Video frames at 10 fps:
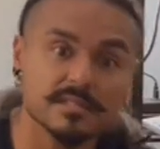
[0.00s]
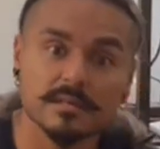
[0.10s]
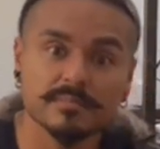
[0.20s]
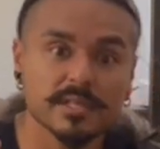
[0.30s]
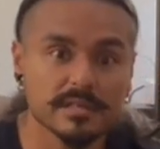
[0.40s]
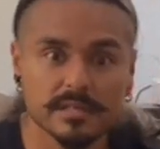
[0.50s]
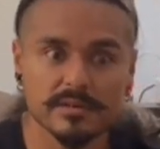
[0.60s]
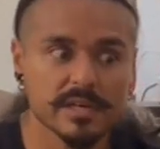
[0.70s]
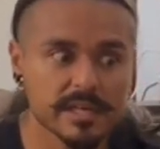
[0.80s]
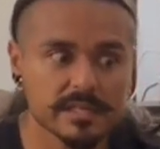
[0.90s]
something in
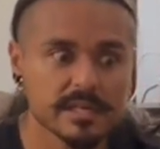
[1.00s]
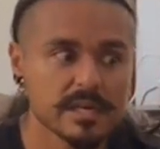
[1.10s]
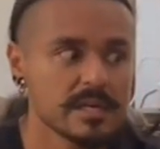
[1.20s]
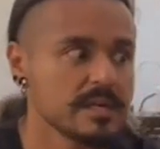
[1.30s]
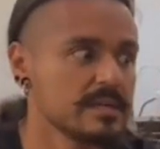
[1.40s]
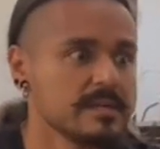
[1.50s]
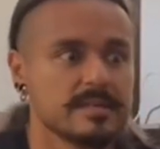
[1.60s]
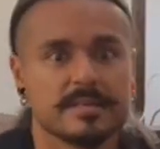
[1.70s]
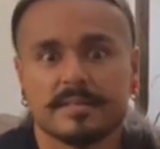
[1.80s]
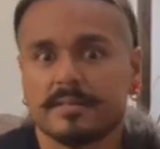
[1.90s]
your head
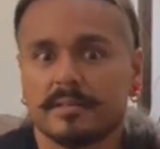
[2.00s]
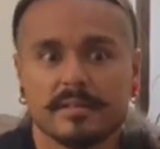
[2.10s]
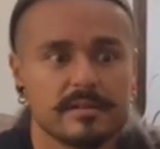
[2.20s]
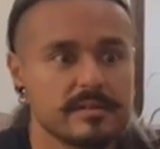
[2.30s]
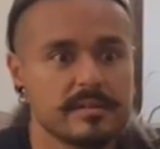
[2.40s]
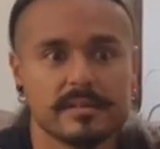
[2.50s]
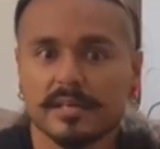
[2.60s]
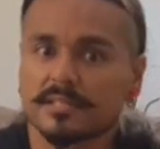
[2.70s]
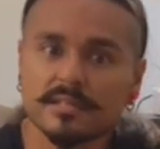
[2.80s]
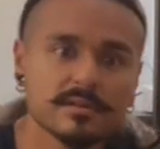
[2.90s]

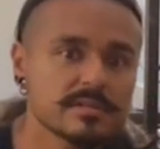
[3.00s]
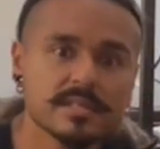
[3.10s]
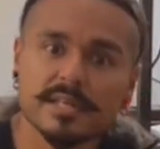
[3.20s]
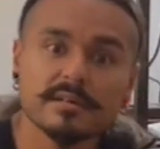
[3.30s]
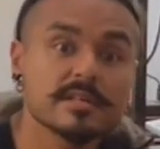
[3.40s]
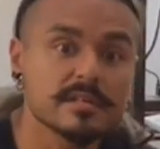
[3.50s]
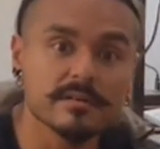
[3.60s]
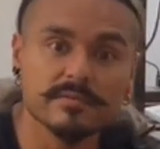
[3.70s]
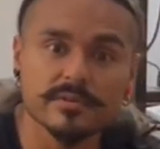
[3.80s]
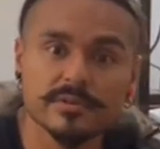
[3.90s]
that slows it down
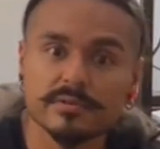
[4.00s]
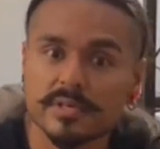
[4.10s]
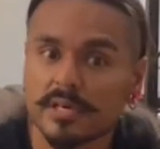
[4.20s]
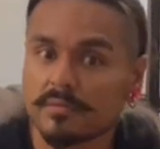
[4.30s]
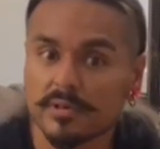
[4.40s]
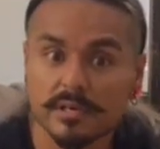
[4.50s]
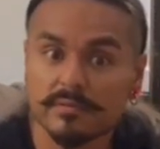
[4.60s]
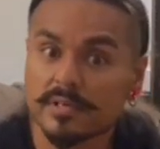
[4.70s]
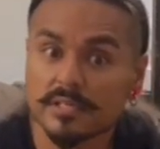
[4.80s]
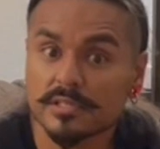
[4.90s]
enough for you to get
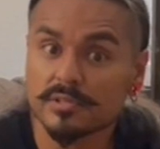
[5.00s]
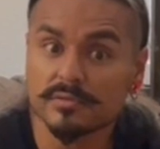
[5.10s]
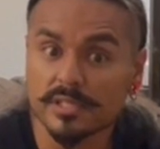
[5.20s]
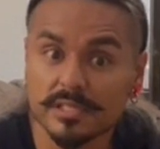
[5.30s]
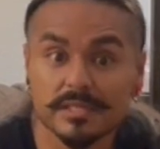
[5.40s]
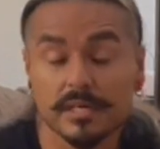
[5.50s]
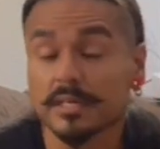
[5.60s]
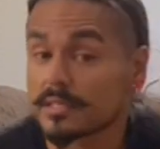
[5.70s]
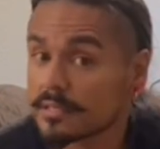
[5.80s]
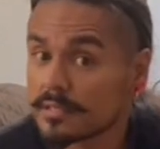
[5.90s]
whatever it is you need
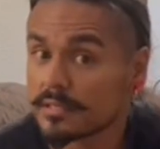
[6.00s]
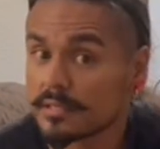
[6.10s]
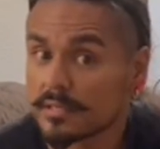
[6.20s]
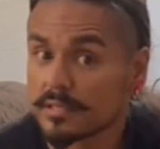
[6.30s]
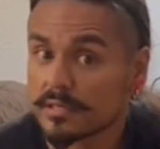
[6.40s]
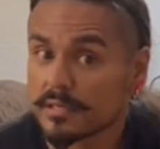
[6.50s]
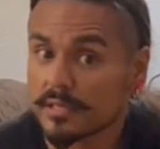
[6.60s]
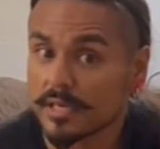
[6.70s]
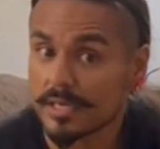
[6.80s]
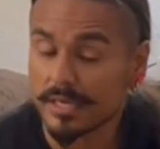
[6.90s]
done
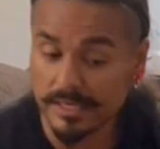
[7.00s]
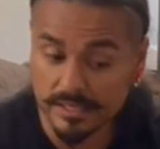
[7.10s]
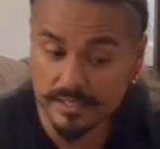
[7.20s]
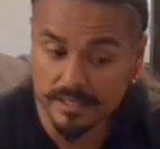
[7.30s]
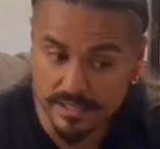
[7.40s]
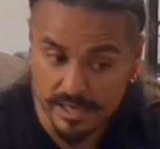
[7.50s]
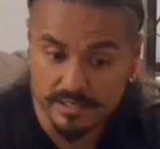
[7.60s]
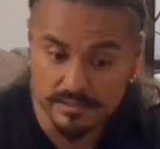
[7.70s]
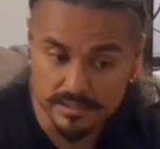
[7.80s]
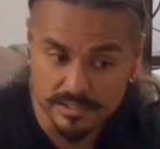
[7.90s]
in
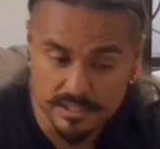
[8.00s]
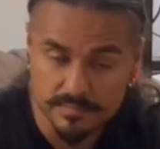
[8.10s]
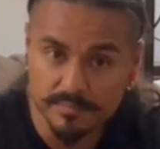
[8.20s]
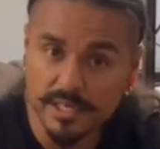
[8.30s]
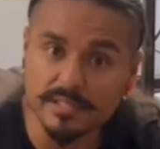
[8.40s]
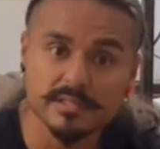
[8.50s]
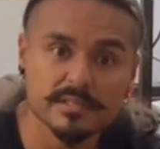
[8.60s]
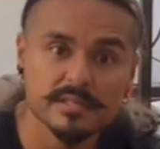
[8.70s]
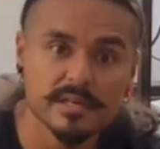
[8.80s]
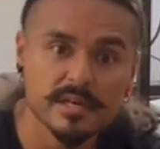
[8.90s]
that space.